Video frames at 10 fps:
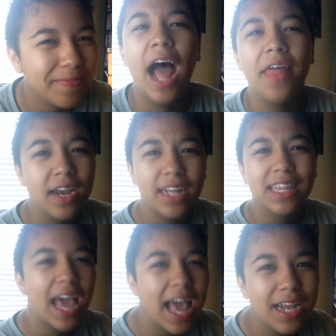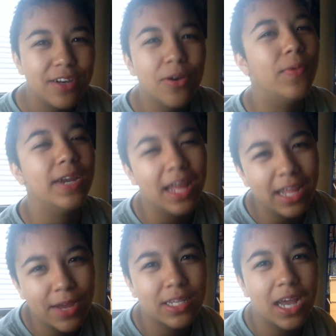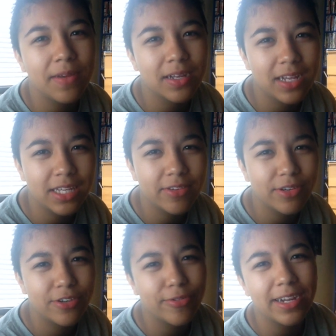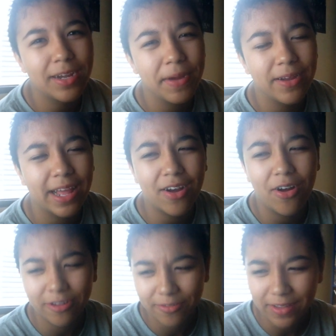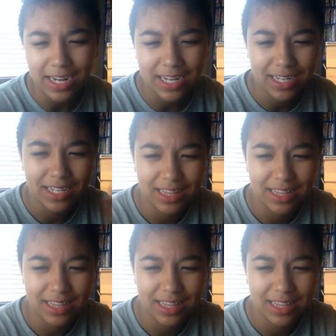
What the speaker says: And then at the end, when Elliot was coming clean to his shrink about, like, all of, like,